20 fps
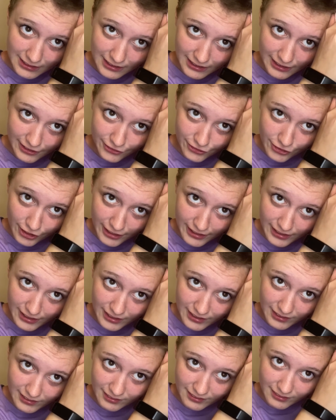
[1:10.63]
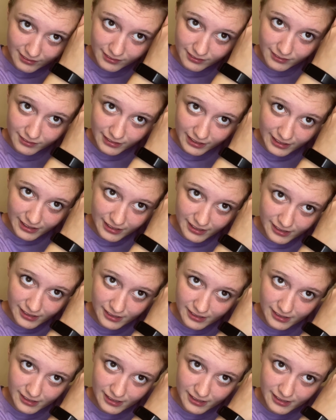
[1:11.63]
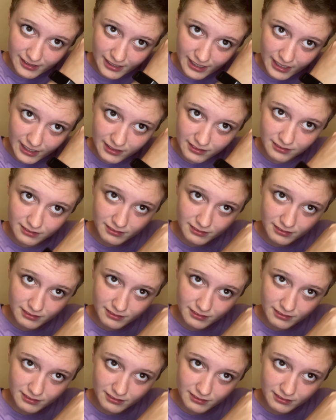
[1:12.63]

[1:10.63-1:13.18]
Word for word: and straighten it. It's as easy as that.